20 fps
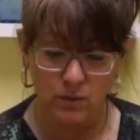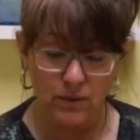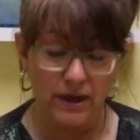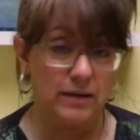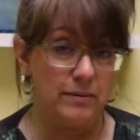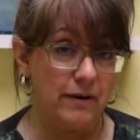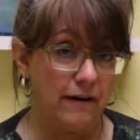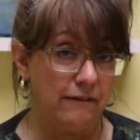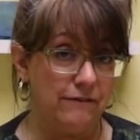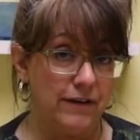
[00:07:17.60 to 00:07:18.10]
wait
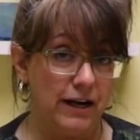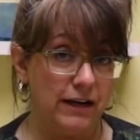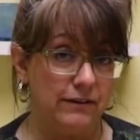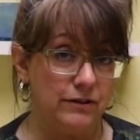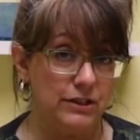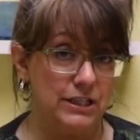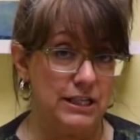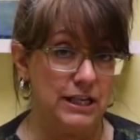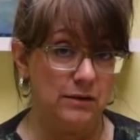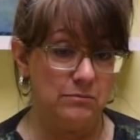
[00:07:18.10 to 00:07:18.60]
about 5
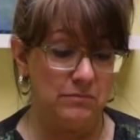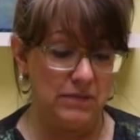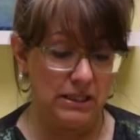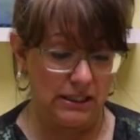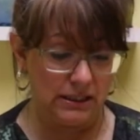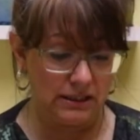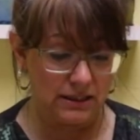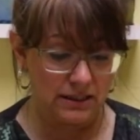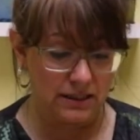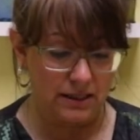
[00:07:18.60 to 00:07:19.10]
or 10
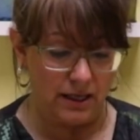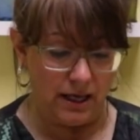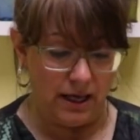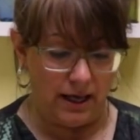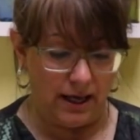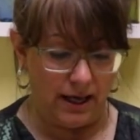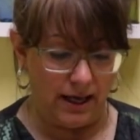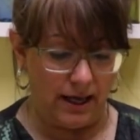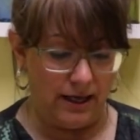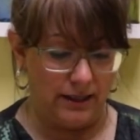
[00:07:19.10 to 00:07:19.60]
minutes,
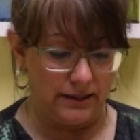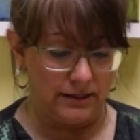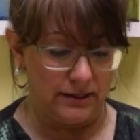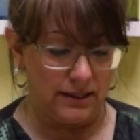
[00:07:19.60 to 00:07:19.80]
and